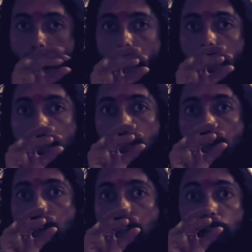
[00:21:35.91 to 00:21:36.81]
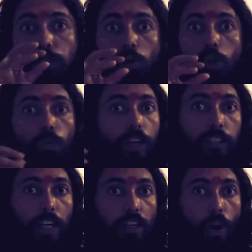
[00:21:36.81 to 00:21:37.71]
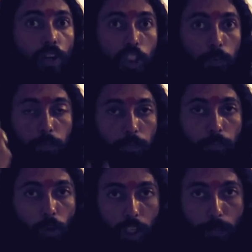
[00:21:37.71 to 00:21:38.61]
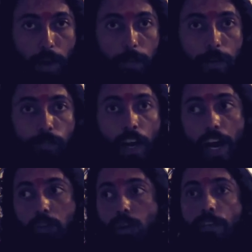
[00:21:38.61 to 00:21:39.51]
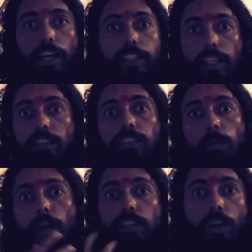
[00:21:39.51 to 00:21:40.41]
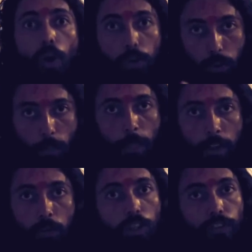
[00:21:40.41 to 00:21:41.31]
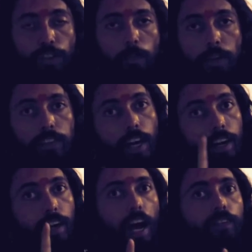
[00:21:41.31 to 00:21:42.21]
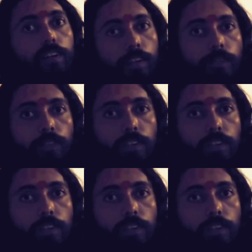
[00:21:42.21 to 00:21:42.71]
and if those words are not spoken by me and you have edited some other audio to defame me, then I will